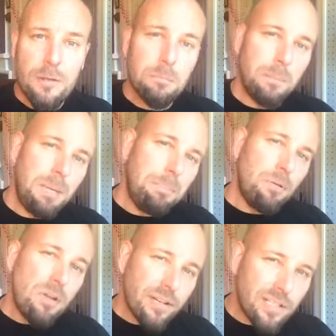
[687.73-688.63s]
But people
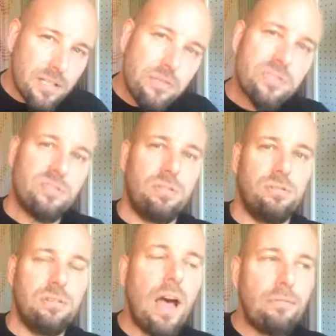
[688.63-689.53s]
aren't used to
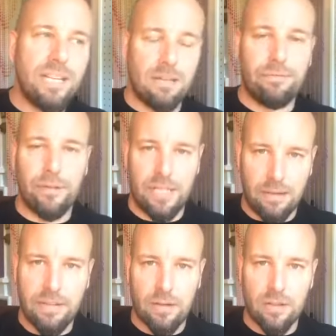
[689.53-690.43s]
loving and
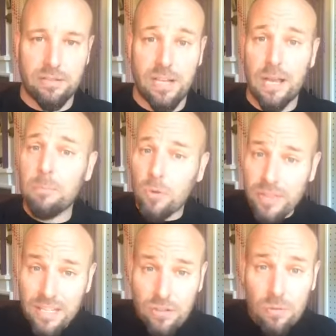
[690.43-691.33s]
forgiving all the time, or
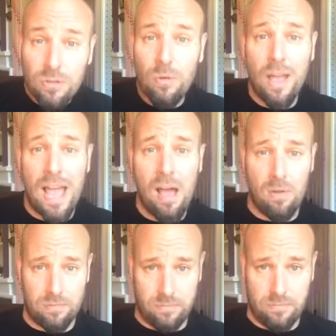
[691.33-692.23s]
they don't know how.